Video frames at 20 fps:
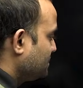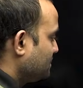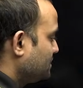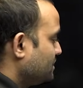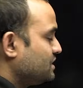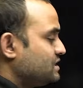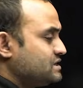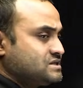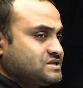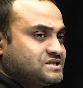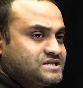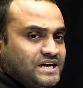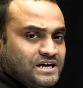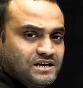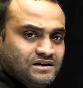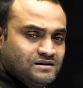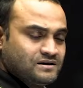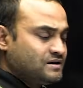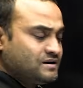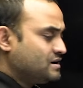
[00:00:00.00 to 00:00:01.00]
See,
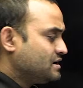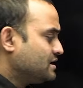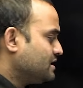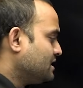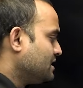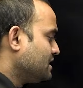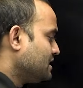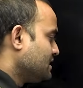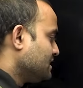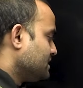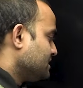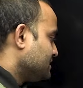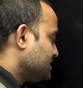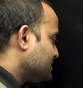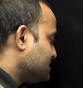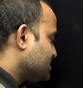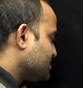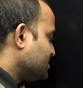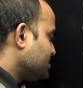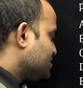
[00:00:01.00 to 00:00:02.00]
this
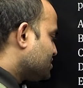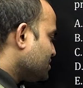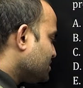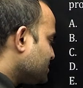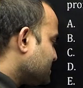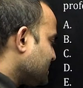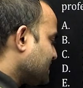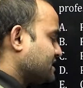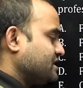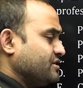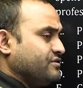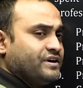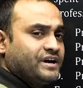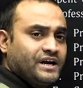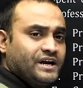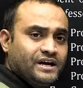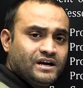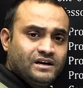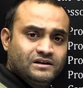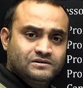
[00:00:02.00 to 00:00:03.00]
research
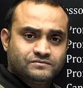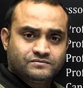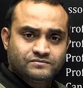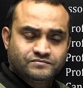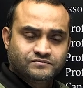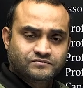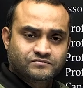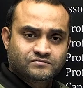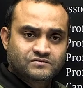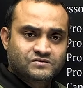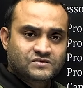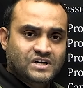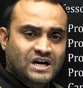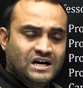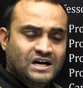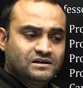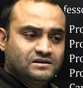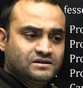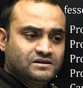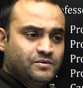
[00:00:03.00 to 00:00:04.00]
activity,
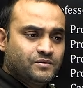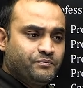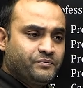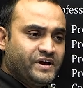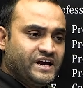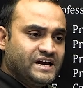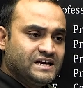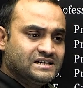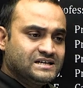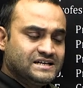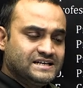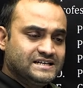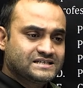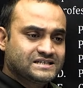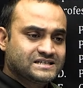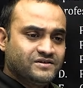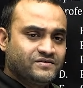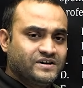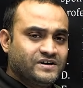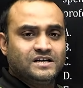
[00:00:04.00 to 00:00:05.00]
the base is
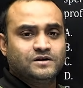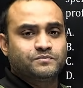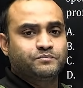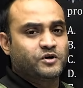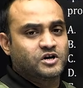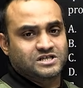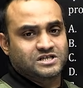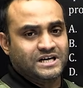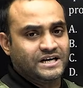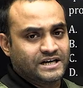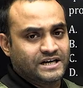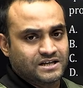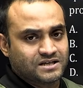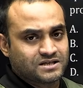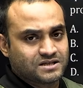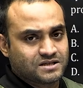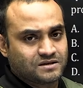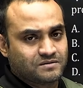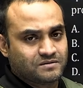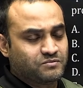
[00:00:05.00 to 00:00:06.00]
given in percentage,
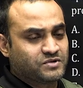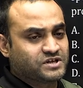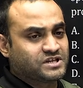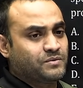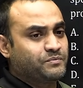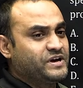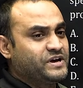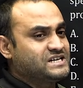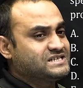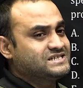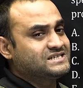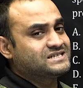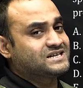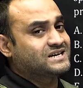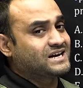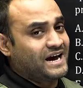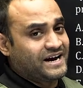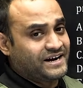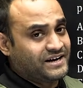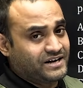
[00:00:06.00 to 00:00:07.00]
but the base is
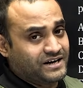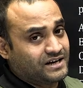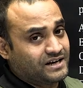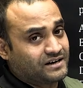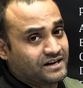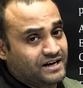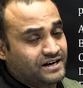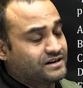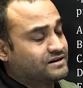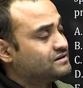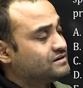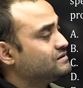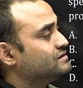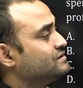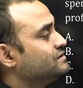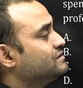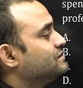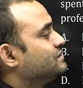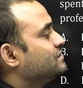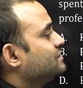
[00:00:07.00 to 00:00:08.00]
90, right?
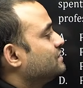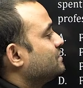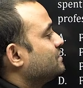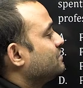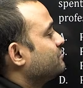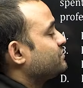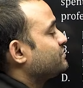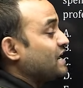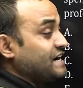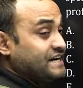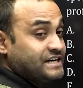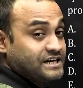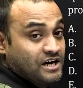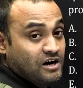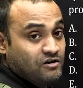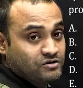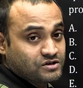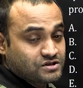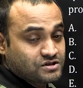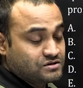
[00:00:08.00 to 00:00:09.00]
90
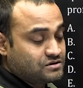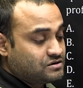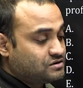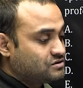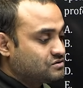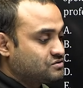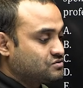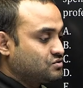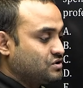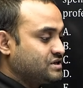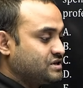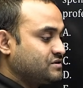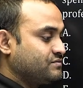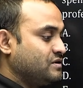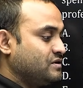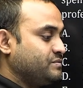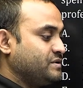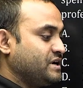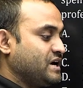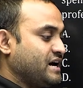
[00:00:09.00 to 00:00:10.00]
hours. So it will
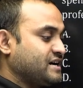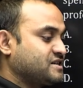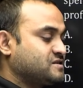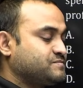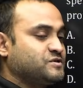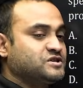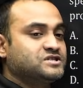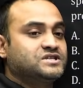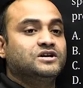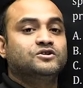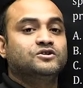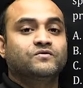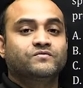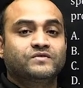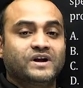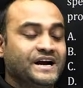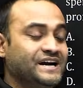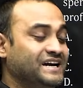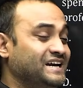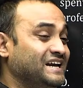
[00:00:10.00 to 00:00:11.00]
be X percent of
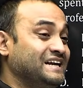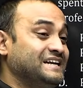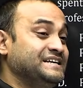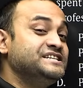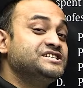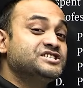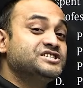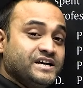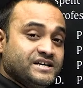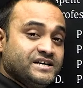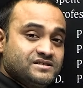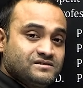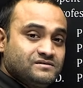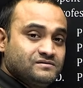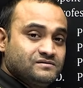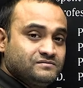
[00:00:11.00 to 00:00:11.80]
90 in each case.